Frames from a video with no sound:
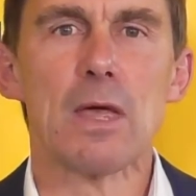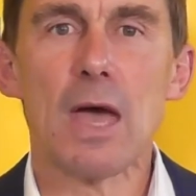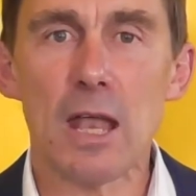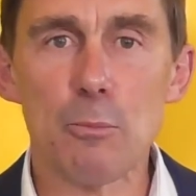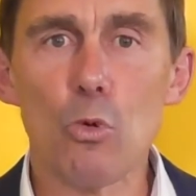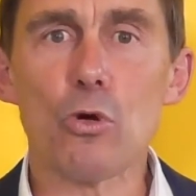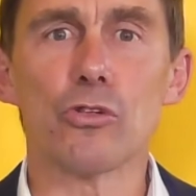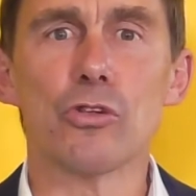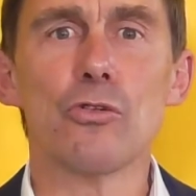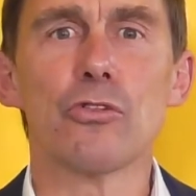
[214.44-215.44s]
And in more
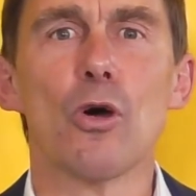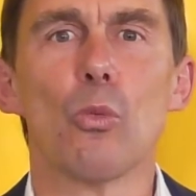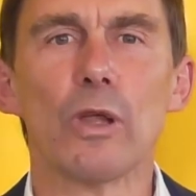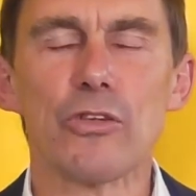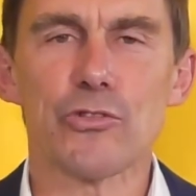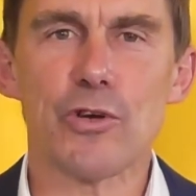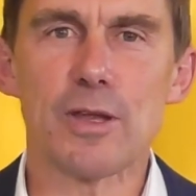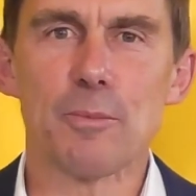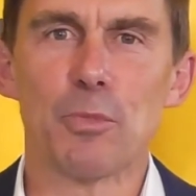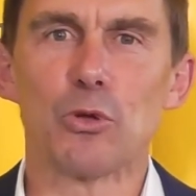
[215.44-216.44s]
good news, Willis
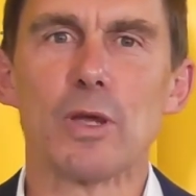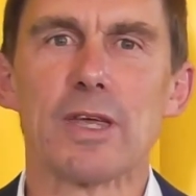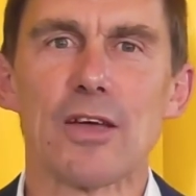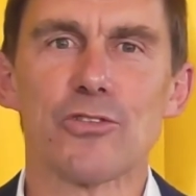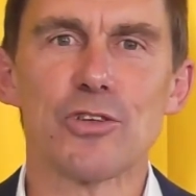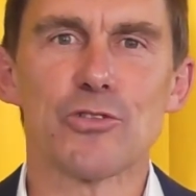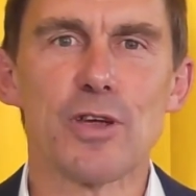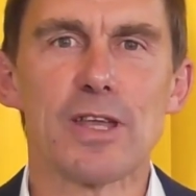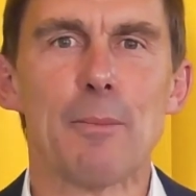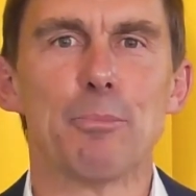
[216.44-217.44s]
Street between Gusney
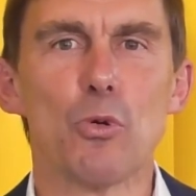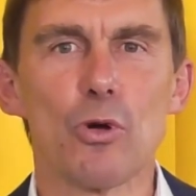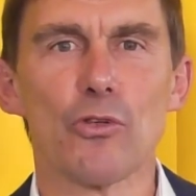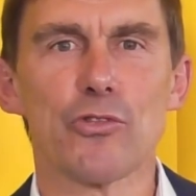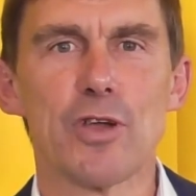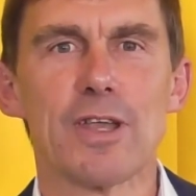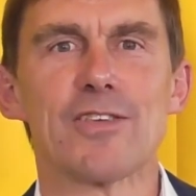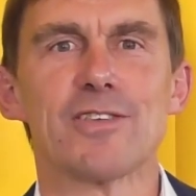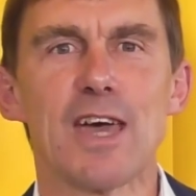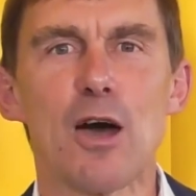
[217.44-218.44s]
Street and Bulcott Street
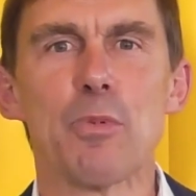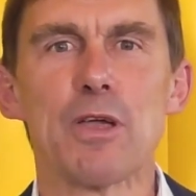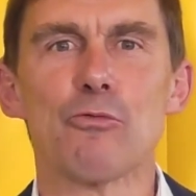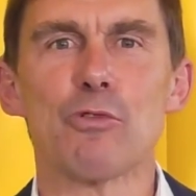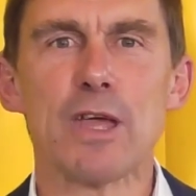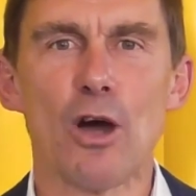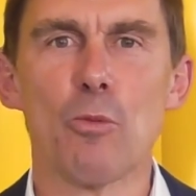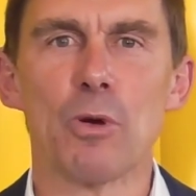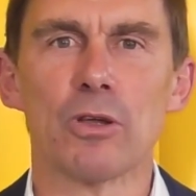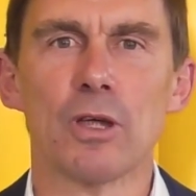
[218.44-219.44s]
has now been
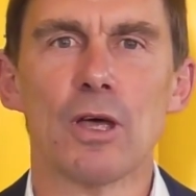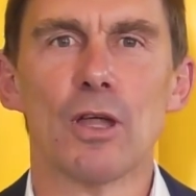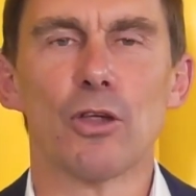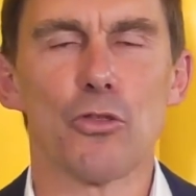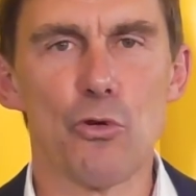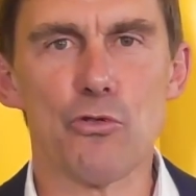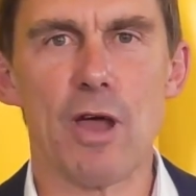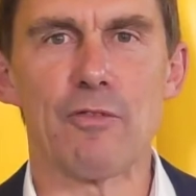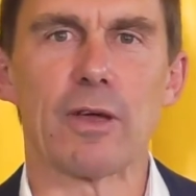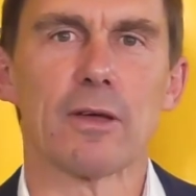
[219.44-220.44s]
reopened to through
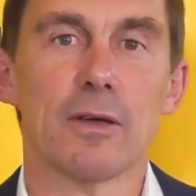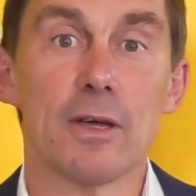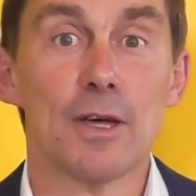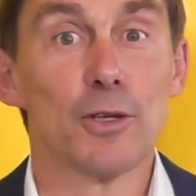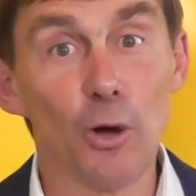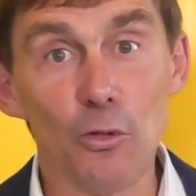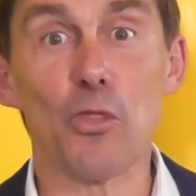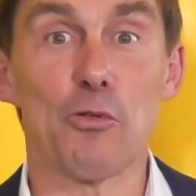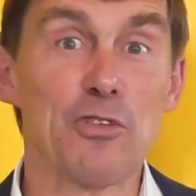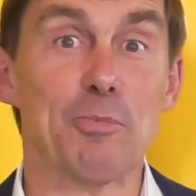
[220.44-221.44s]
traffic. Not that
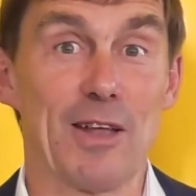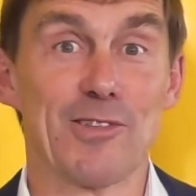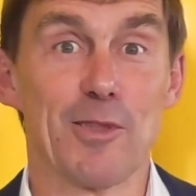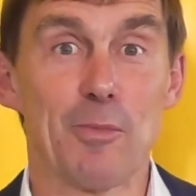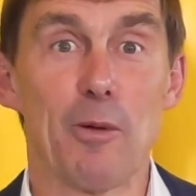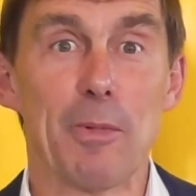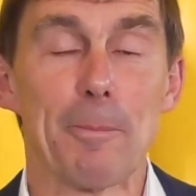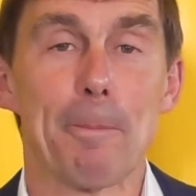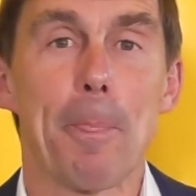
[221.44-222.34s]
there is much at the moment.